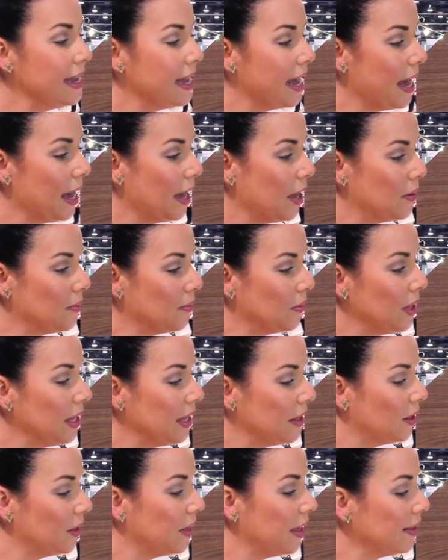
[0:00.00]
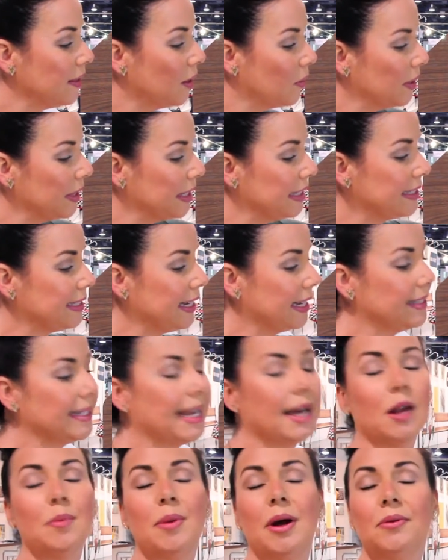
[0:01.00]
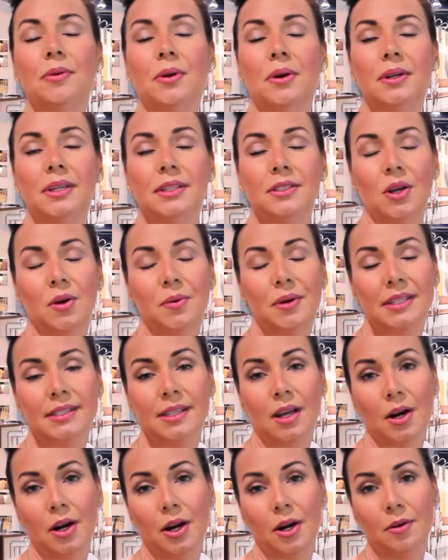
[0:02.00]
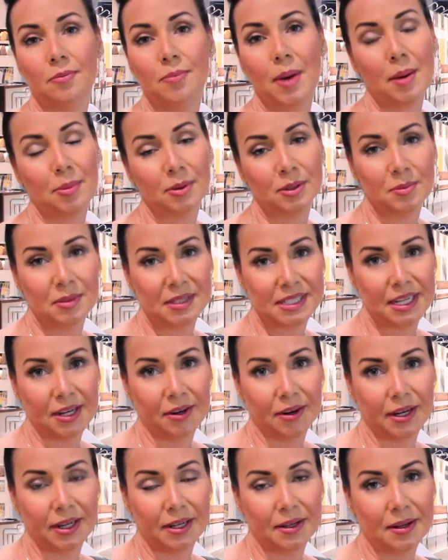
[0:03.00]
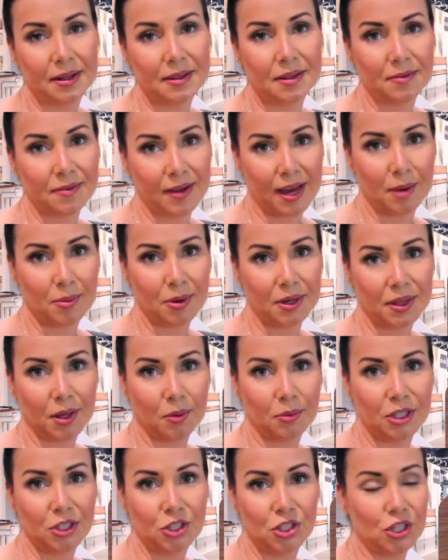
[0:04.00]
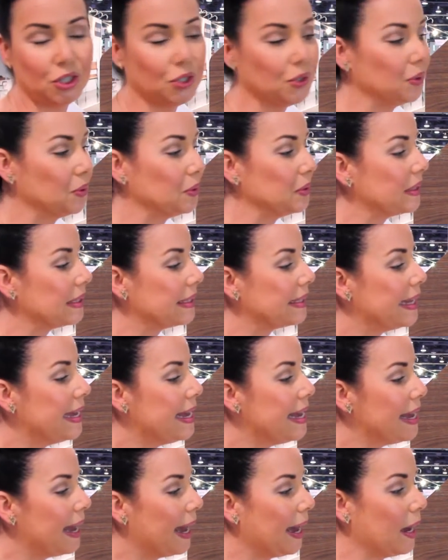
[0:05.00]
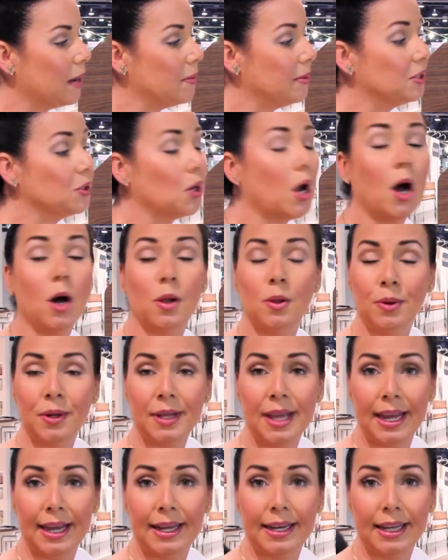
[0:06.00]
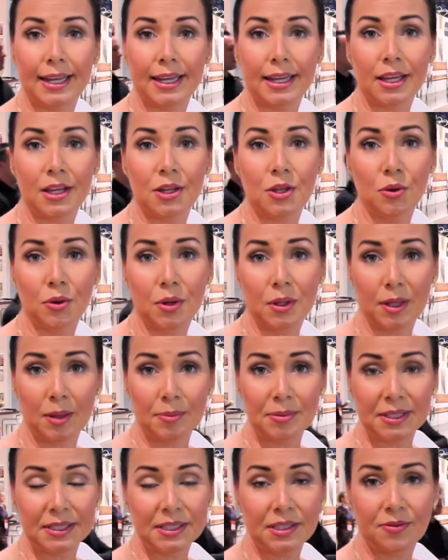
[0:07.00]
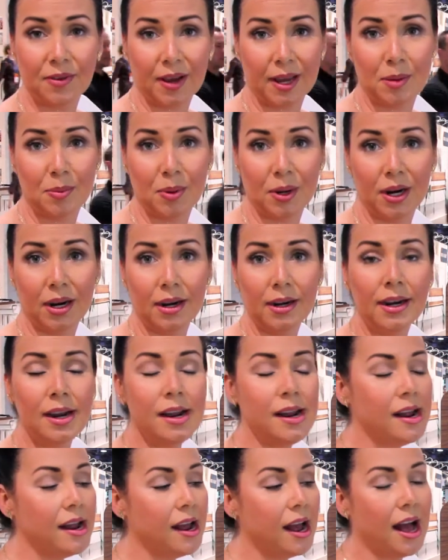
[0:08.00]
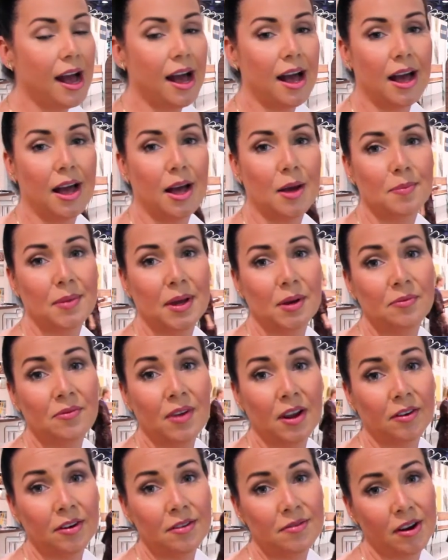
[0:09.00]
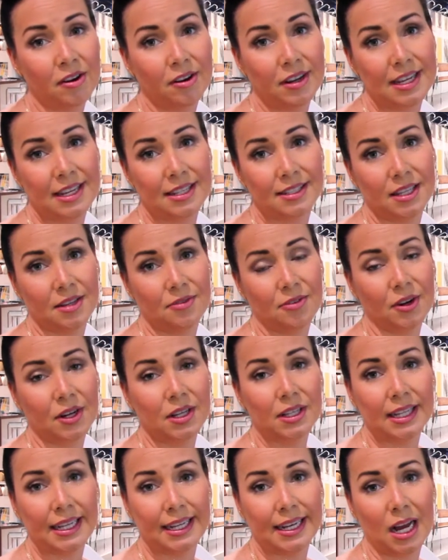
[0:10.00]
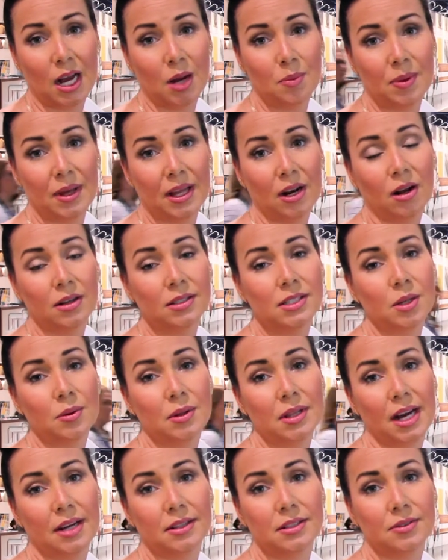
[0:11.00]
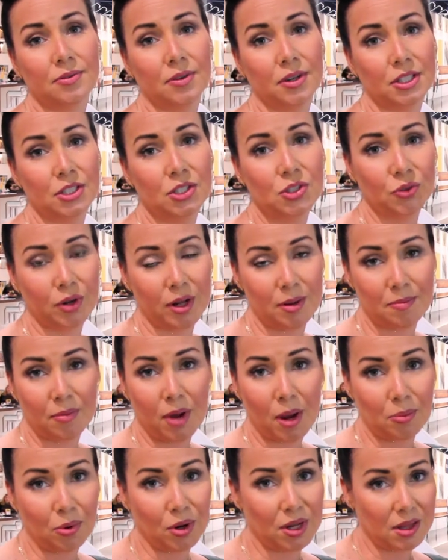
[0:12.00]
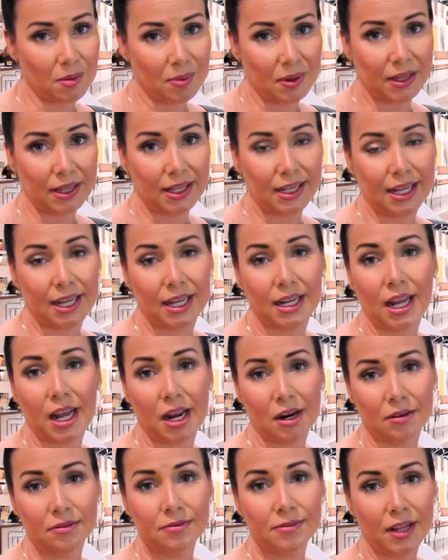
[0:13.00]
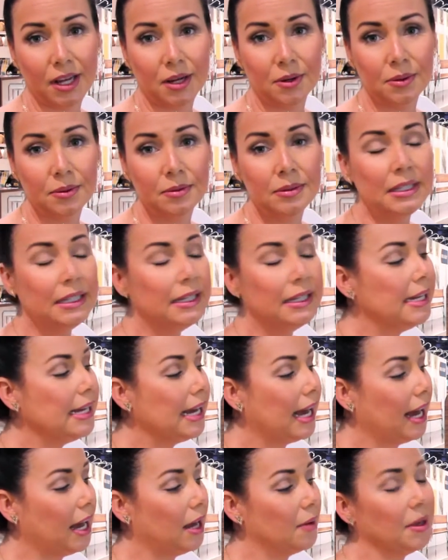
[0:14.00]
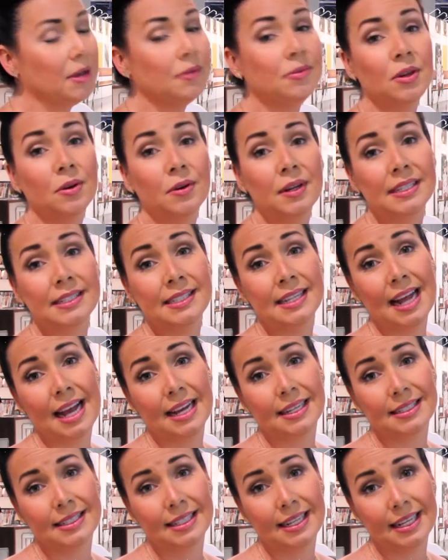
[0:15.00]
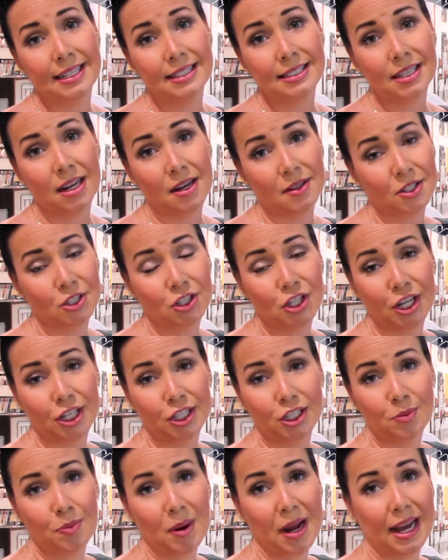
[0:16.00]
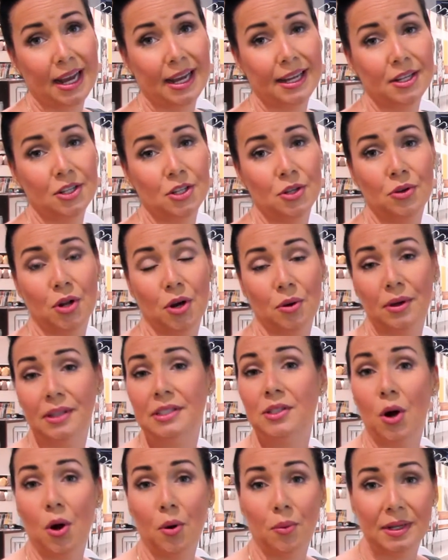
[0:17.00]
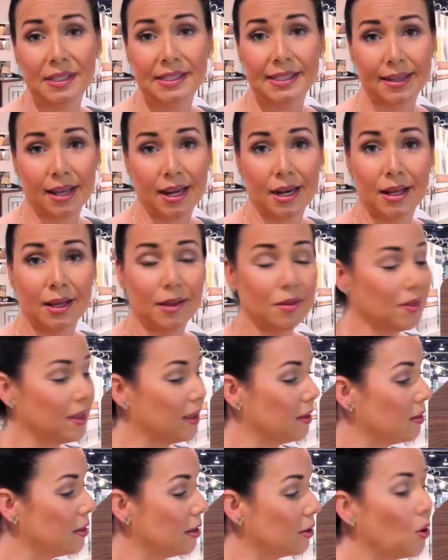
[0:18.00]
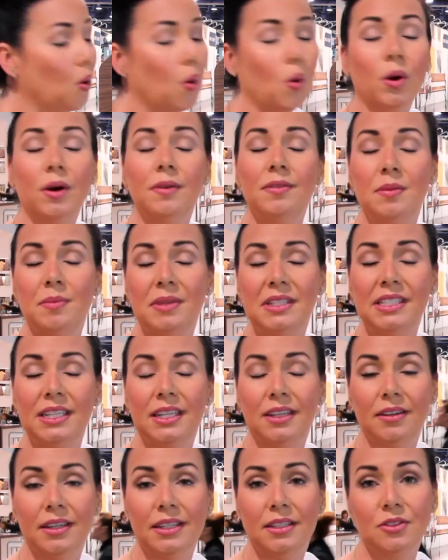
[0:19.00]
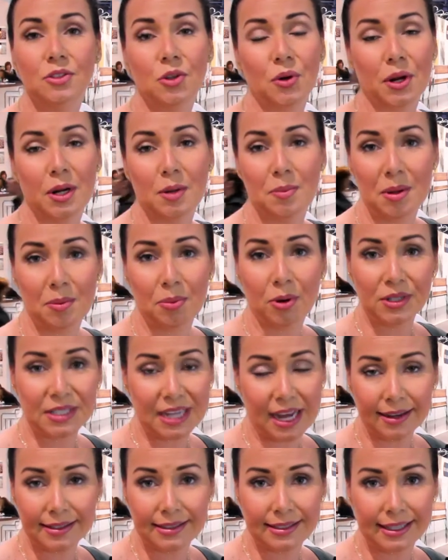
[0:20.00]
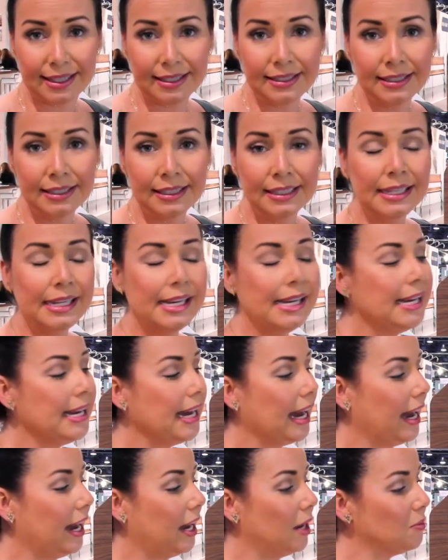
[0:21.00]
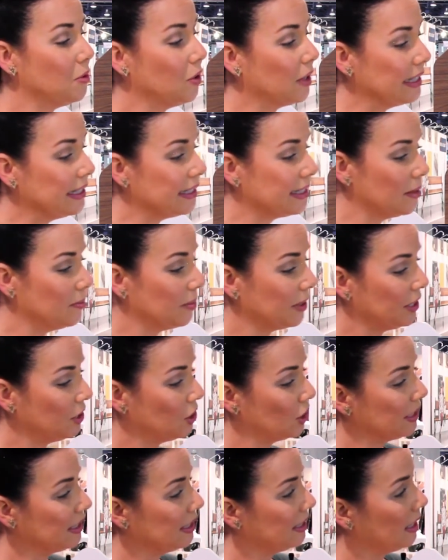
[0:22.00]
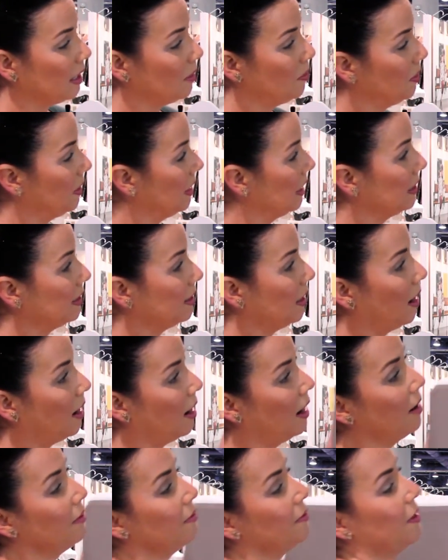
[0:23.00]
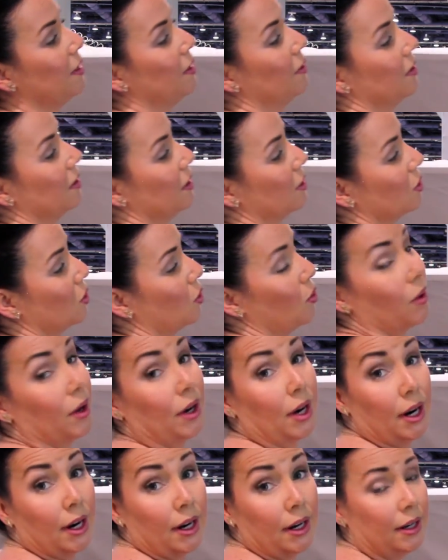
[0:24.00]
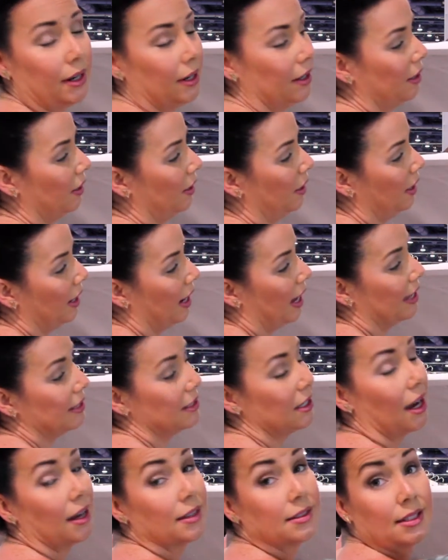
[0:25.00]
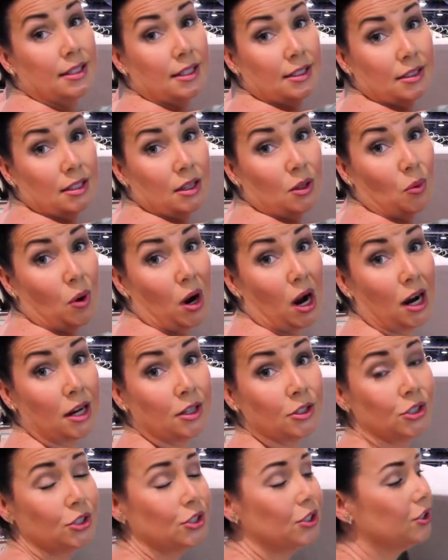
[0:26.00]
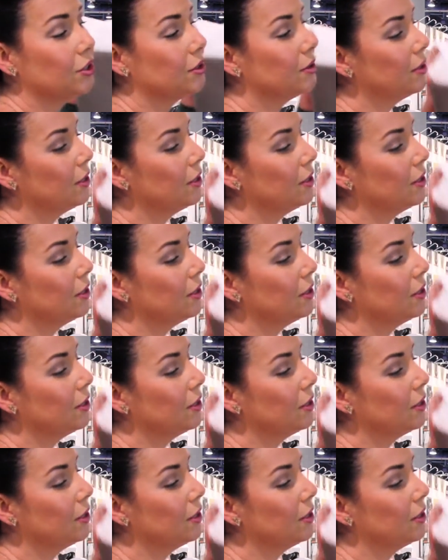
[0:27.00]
Um, the thing that really stands out about Nook is always our pebbled material and the fabric that we choose. Um, it's all organic, eucalyptus fiber. Um, very, very easy for cleanup. It also allows for extreme breathability and airflow. Uh, if there is an accident on the change pad, you know it's always going to, the, the core of the materials are going to be protected. Um, you can simply just zip this off here in this corner and toss it into the wash.